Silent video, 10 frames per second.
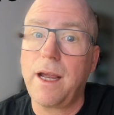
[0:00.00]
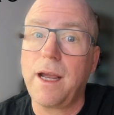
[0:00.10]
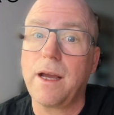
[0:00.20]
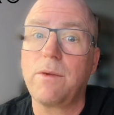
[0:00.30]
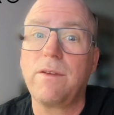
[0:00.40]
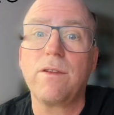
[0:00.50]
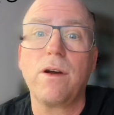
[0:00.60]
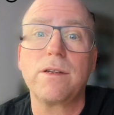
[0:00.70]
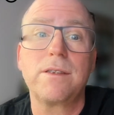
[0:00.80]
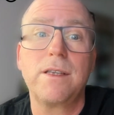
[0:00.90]
and we've
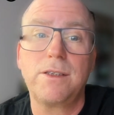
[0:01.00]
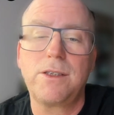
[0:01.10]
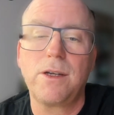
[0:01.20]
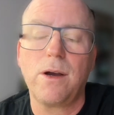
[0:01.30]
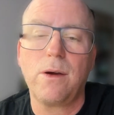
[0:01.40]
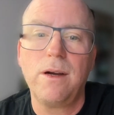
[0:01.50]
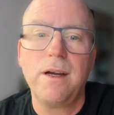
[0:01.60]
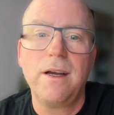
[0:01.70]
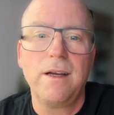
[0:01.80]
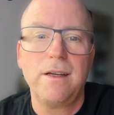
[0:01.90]
launched this show
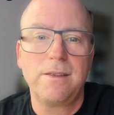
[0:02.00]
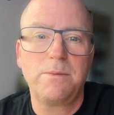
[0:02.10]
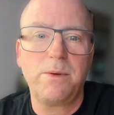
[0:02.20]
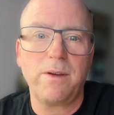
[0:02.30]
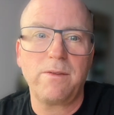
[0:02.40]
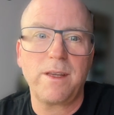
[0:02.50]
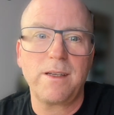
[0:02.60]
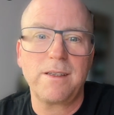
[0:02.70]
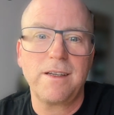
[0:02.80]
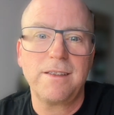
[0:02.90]
to pull
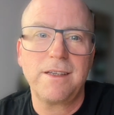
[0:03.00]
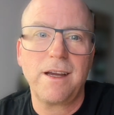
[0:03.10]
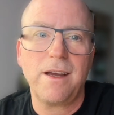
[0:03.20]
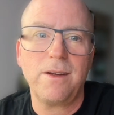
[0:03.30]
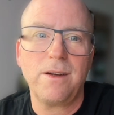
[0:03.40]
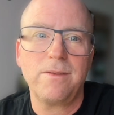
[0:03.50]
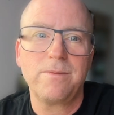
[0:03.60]
everything together.